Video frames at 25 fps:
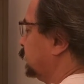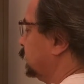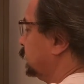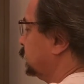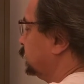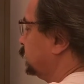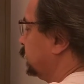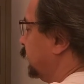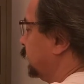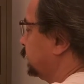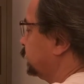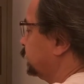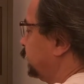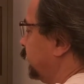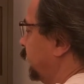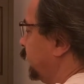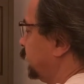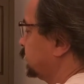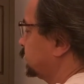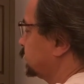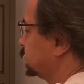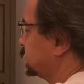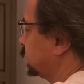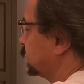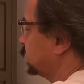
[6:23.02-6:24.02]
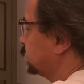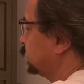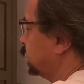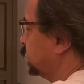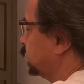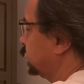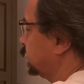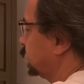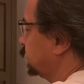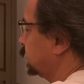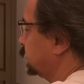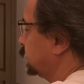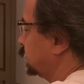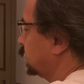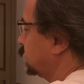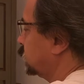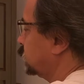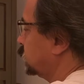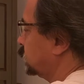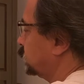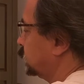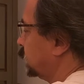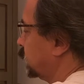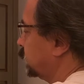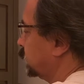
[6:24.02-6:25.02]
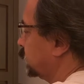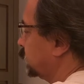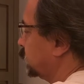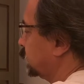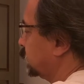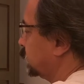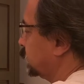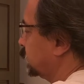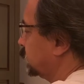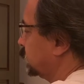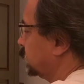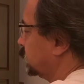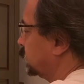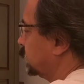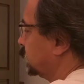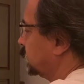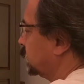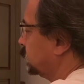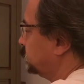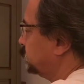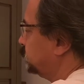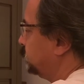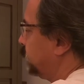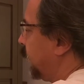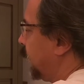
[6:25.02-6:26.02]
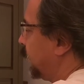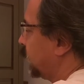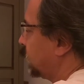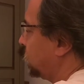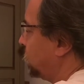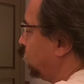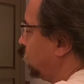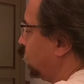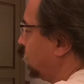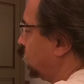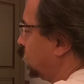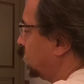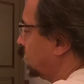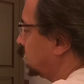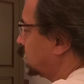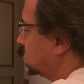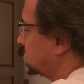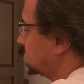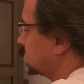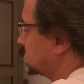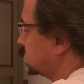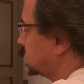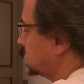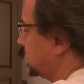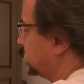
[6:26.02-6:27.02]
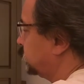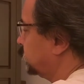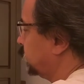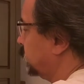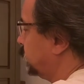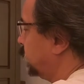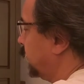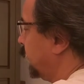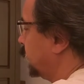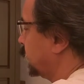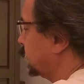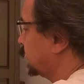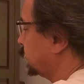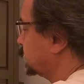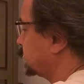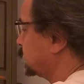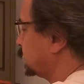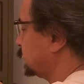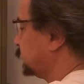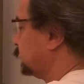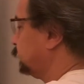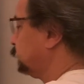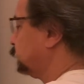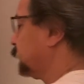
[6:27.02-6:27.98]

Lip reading: my vanishing point or my back wall of the box.